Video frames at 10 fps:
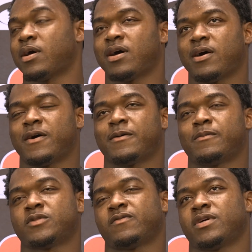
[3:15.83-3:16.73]
um,
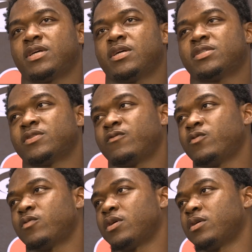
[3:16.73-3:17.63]
what's funny is if we
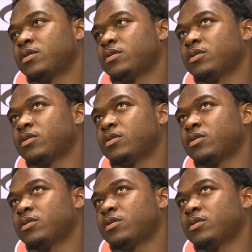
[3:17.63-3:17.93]
would have